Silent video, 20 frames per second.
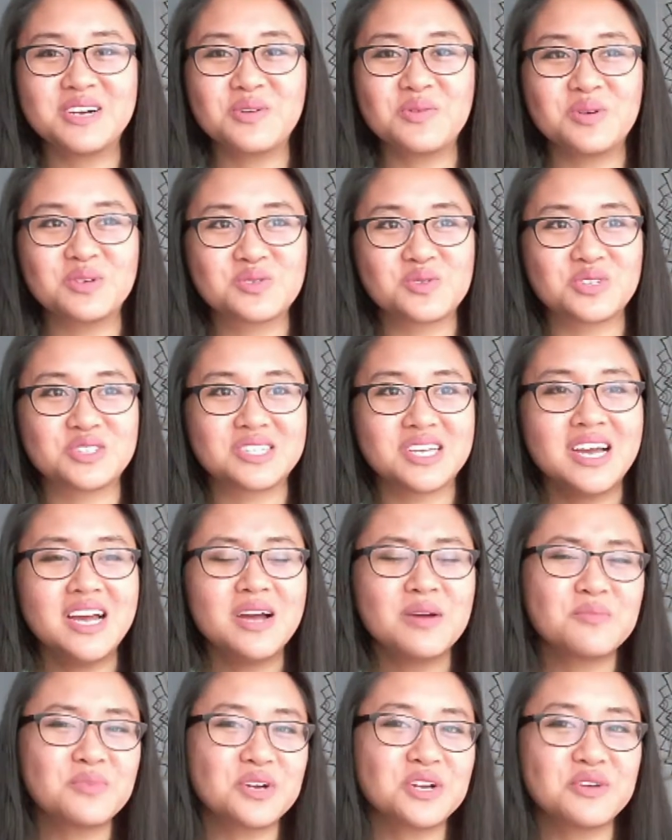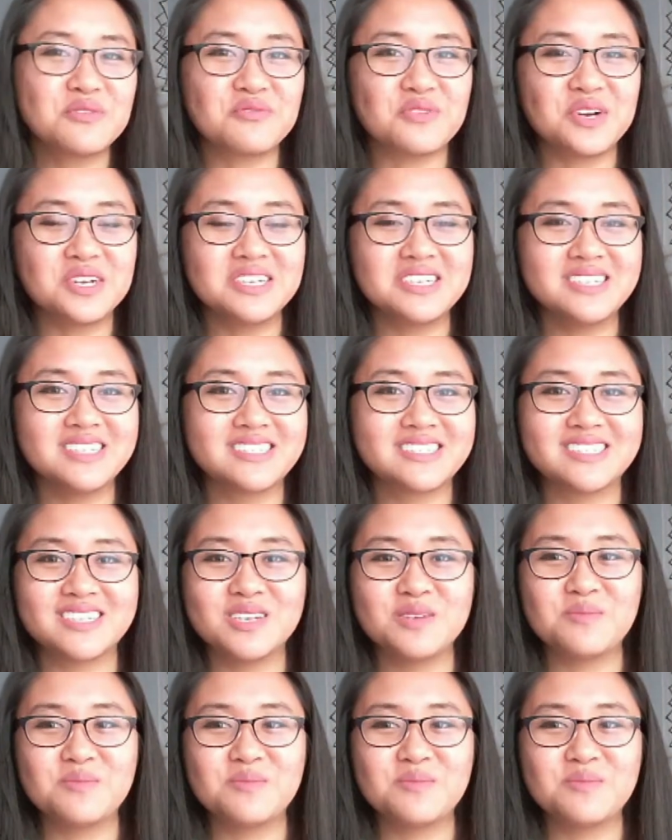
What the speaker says: which was pretty funny to see,